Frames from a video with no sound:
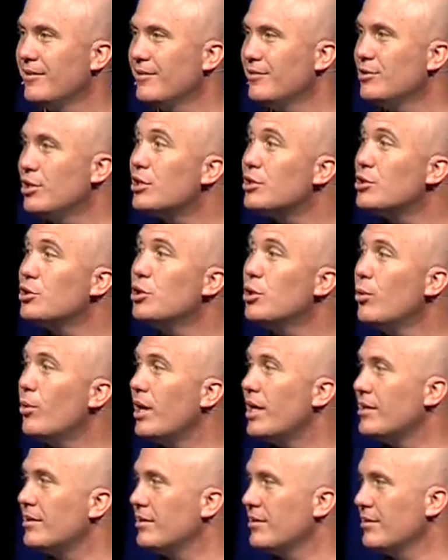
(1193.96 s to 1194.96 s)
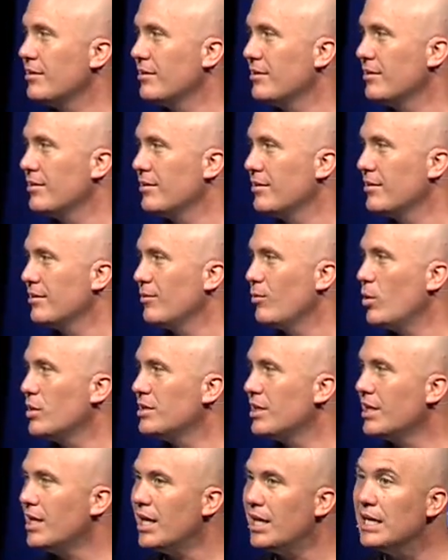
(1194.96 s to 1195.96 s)
Just do it.
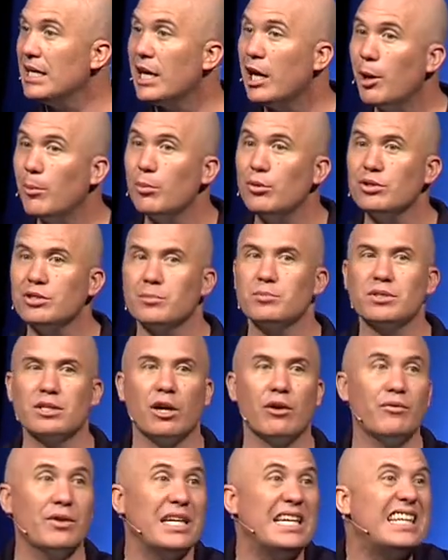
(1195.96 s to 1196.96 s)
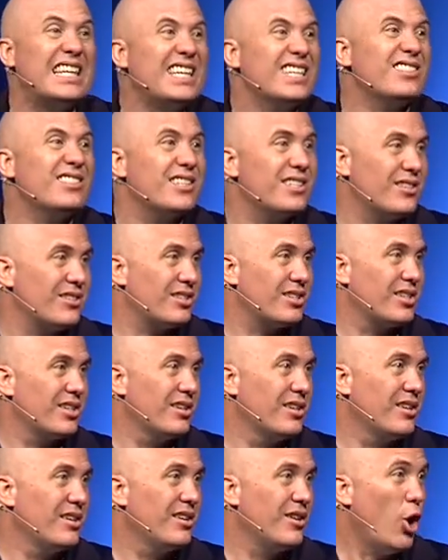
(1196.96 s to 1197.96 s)
Once again, he humbles himself and he listens,
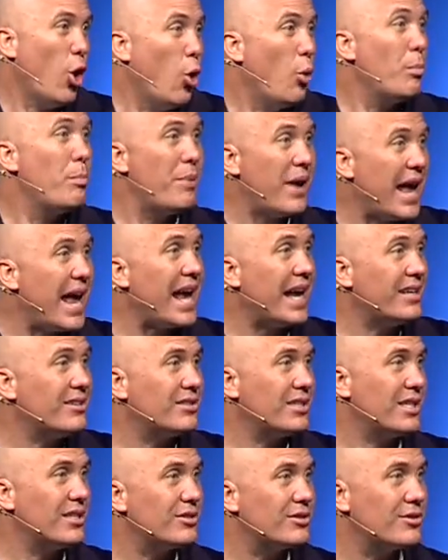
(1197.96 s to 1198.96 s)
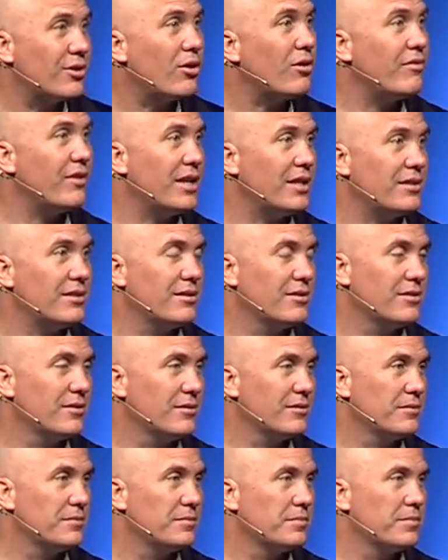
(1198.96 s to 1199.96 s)
obeys his servant.
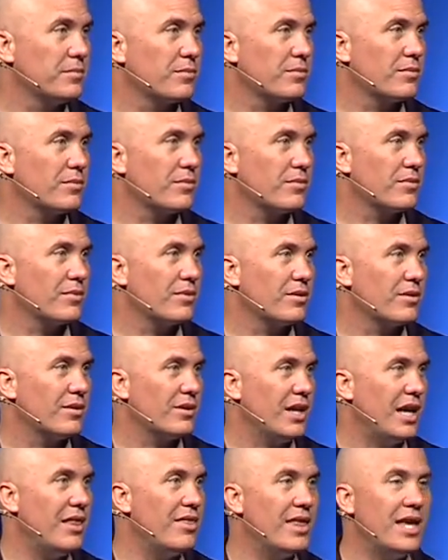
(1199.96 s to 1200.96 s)
And